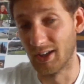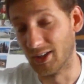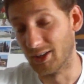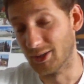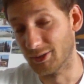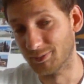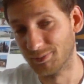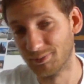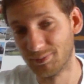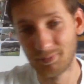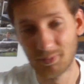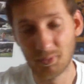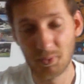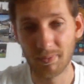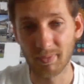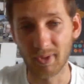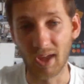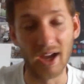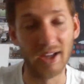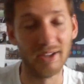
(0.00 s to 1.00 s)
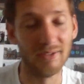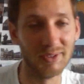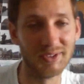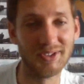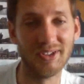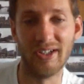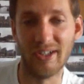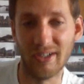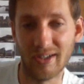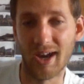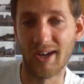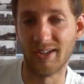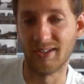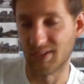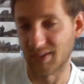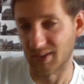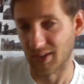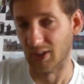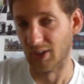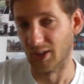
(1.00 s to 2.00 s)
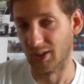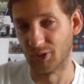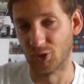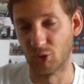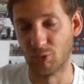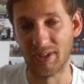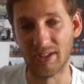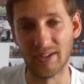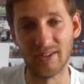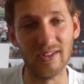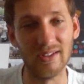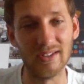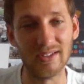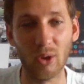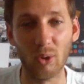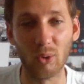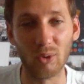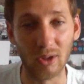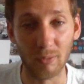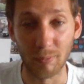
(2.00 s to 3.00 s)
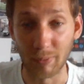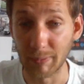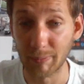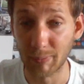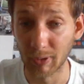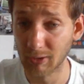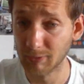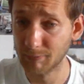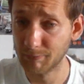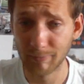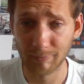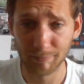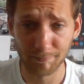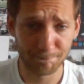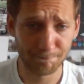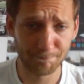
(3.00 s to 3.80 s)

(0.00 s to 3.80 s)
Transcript: It was really nice to meet these local people.